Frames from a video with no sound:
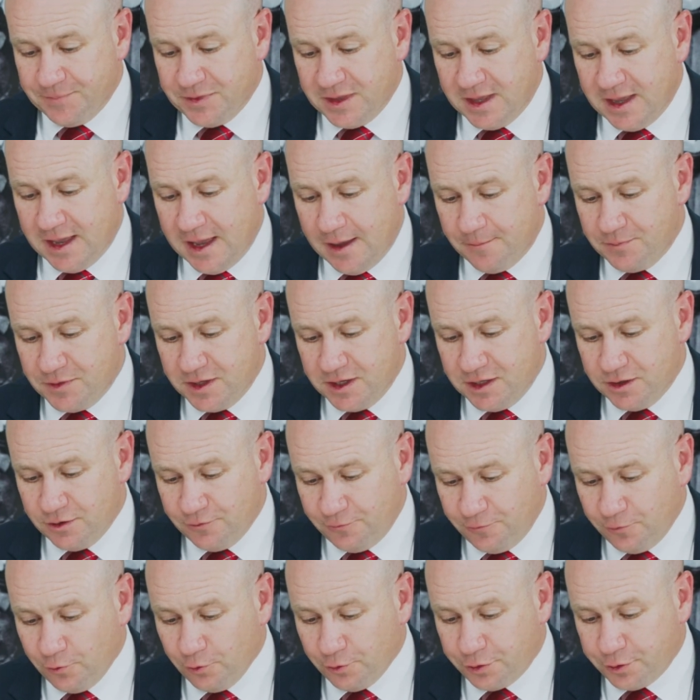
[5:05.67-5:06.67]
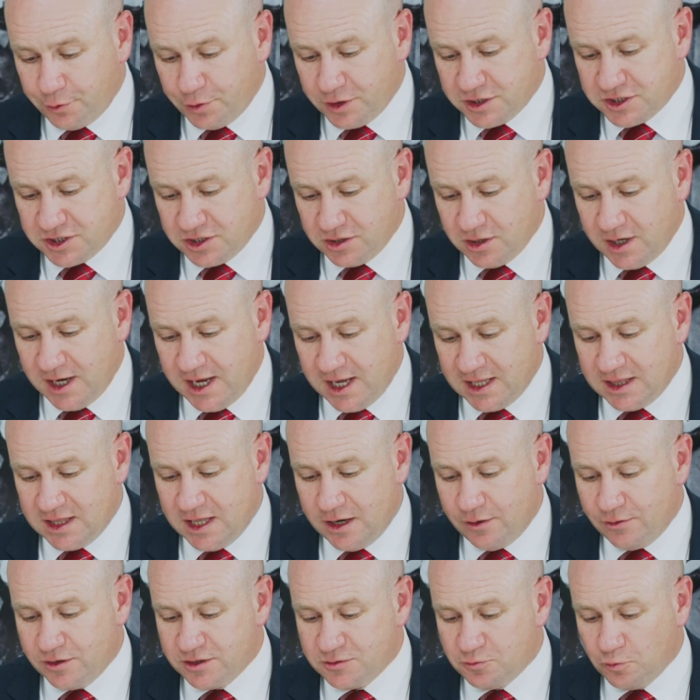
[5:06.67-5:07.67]
And the fourth question I had
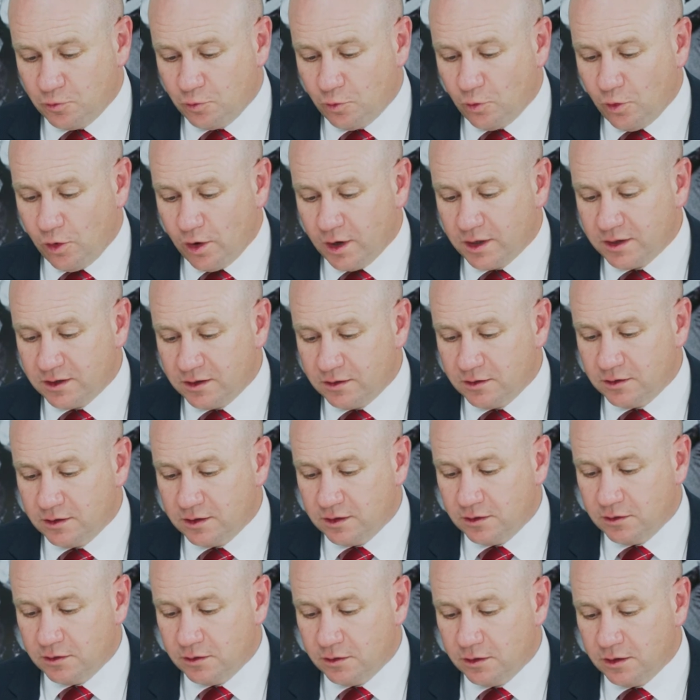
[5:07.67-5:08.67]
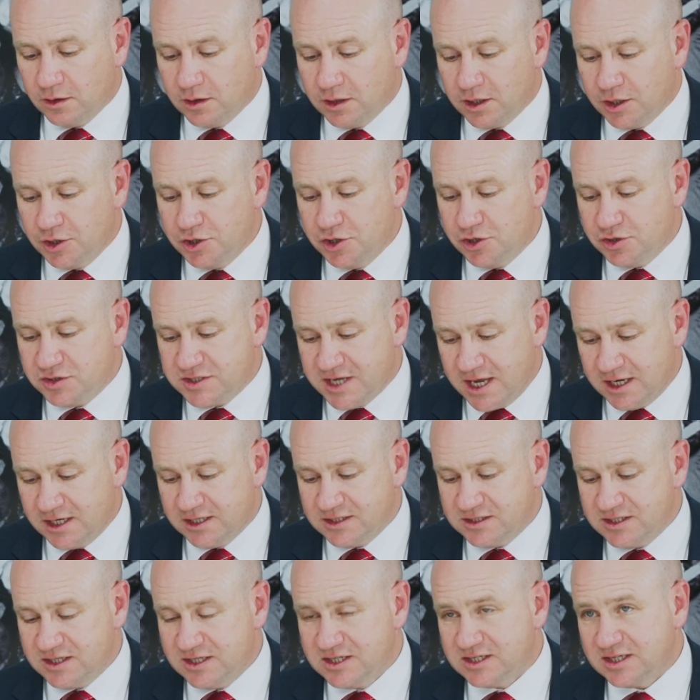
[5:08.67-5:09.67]
there is what a new
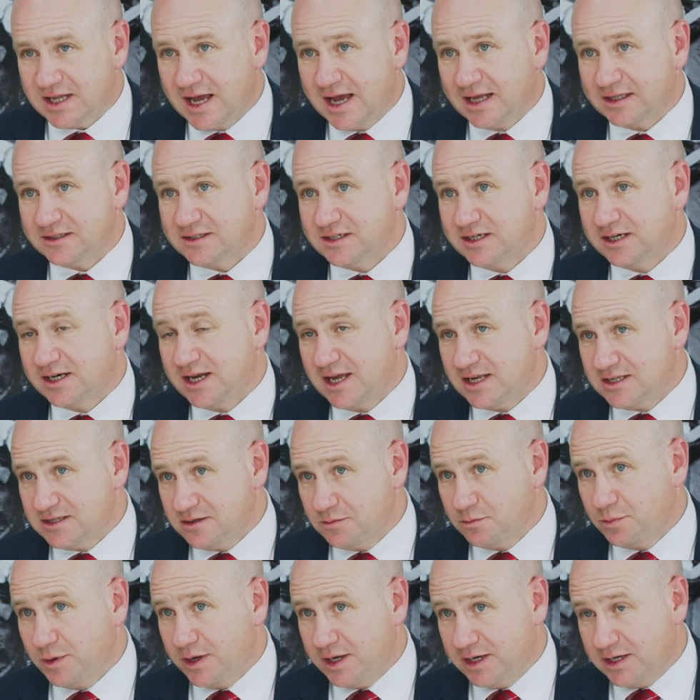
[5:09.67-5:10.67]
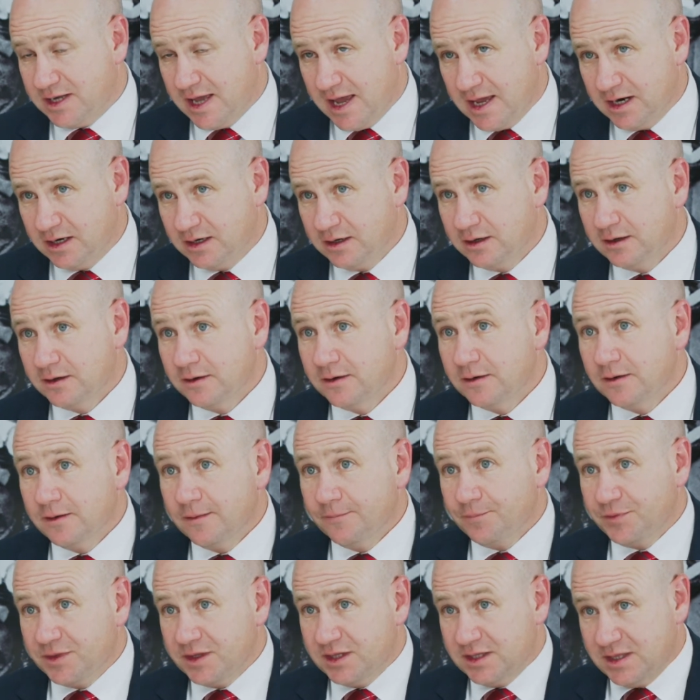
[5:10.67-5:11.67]
tenancy starts and it hasn't been done.
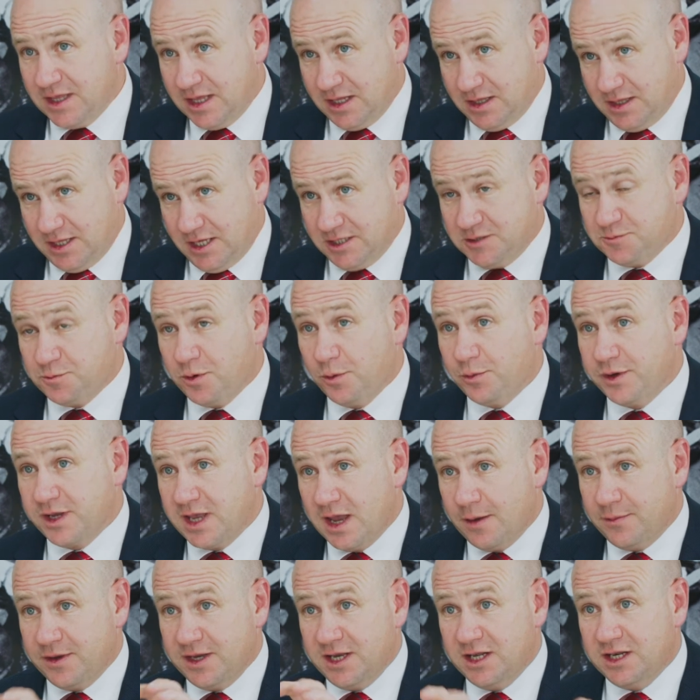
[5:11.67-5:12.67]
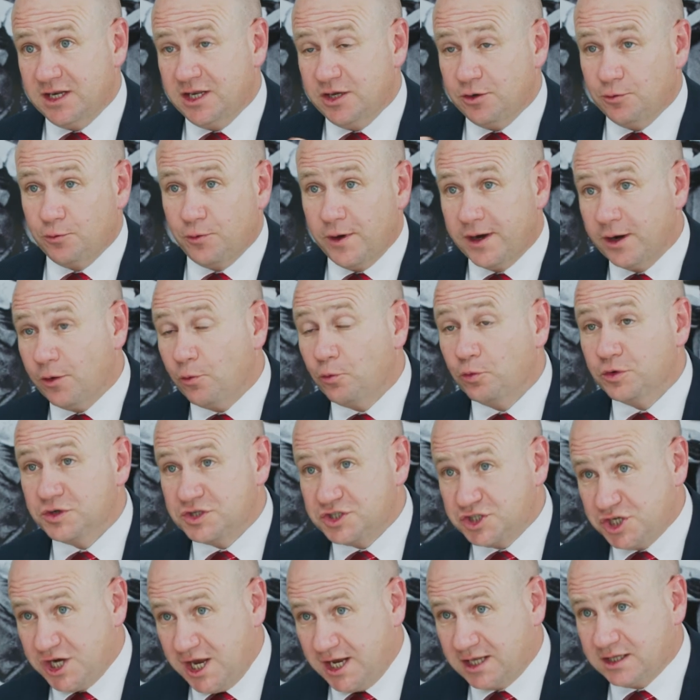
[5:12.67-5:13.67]
That's probably coming into you when it was
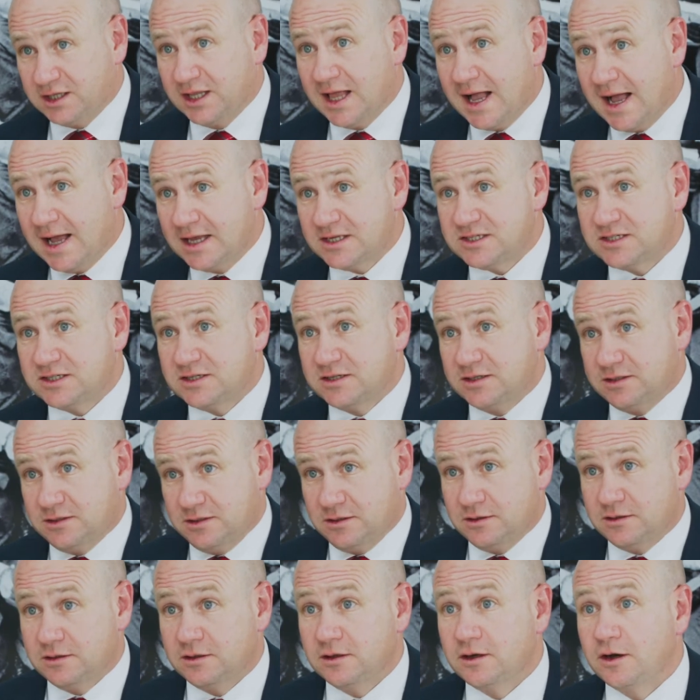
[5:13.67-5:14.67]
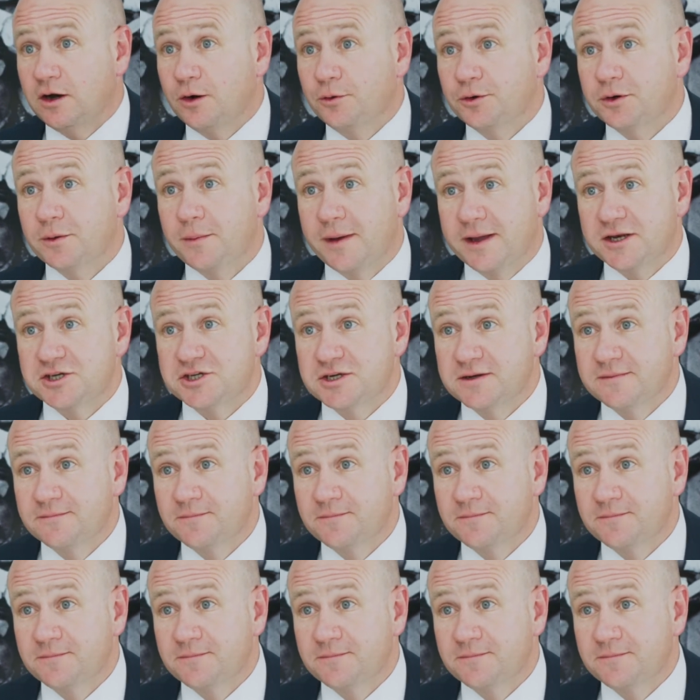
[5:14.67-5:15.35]
checked last, I would imagine.